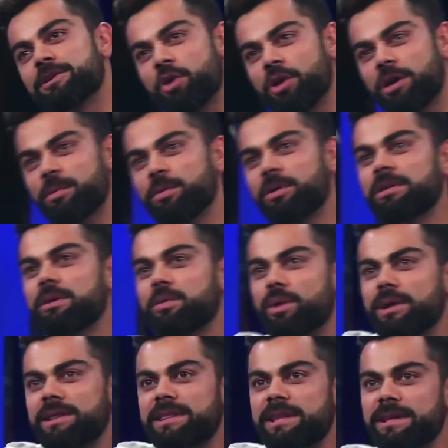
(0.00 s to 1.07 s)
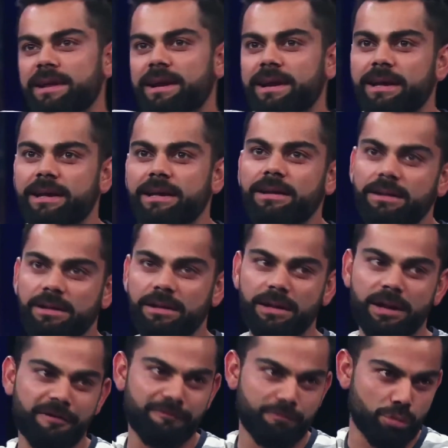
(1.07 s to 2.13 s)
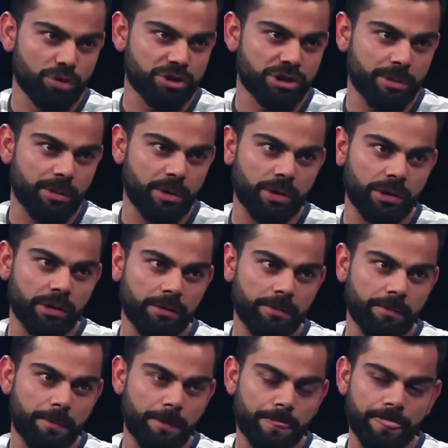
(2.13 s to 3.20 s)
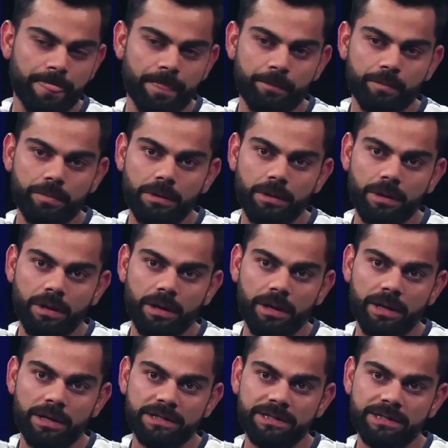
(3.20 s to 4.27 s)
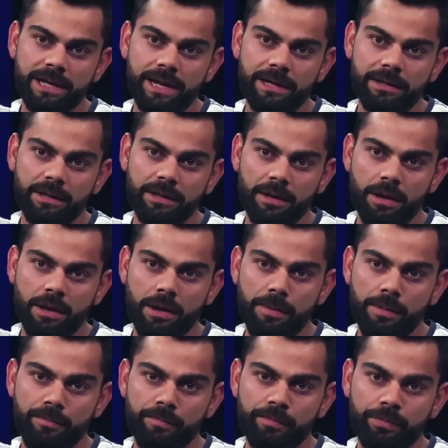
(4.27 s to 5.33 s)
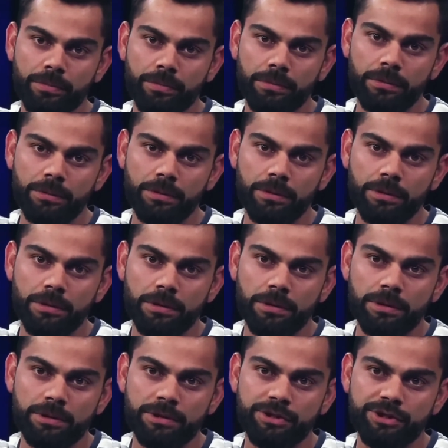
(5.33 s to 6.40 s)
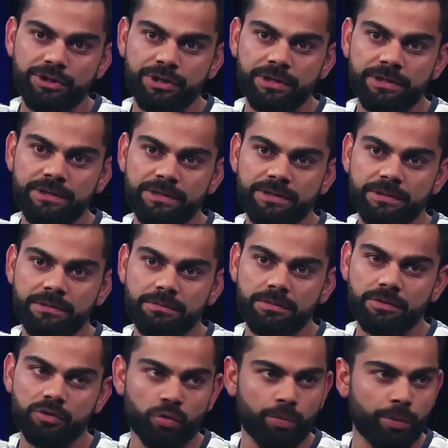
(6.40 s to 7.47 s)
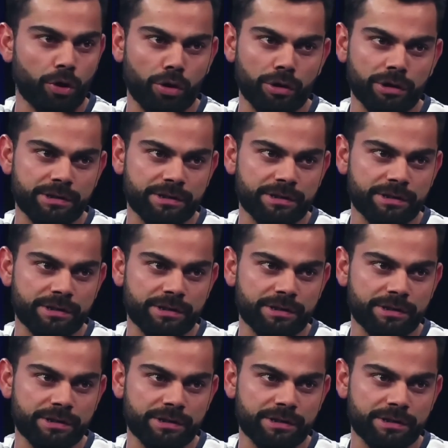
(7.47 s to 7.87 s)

all set to take their relationship to another level as they are expecting their first baby together. The couple took to their